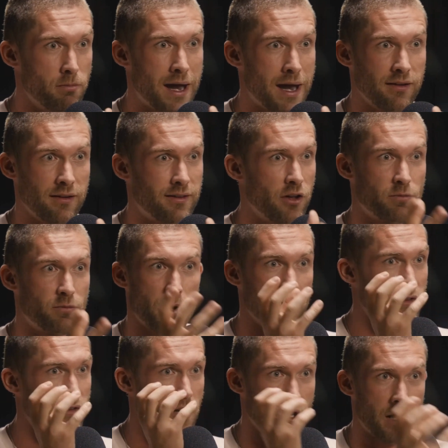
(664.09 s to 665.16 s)
main
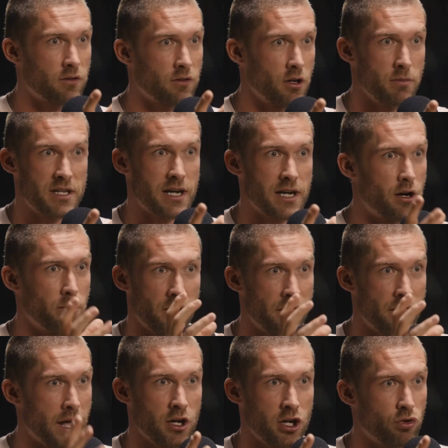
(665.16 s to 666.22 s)
salesperson and it's going to be terrible and
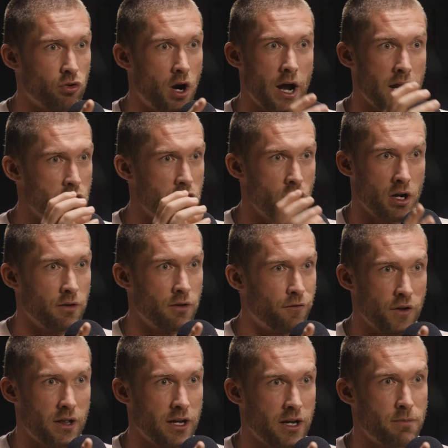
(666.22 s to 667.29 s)
they're going to cry and you're going to
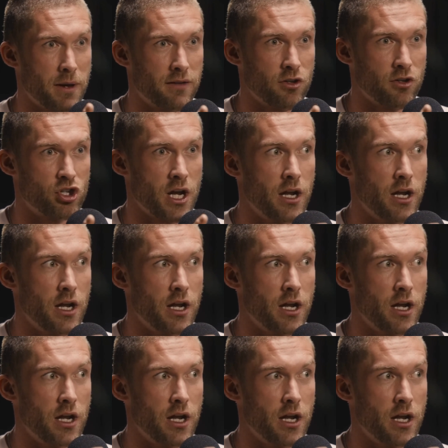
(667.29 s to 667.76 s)
feel like a piece of shit.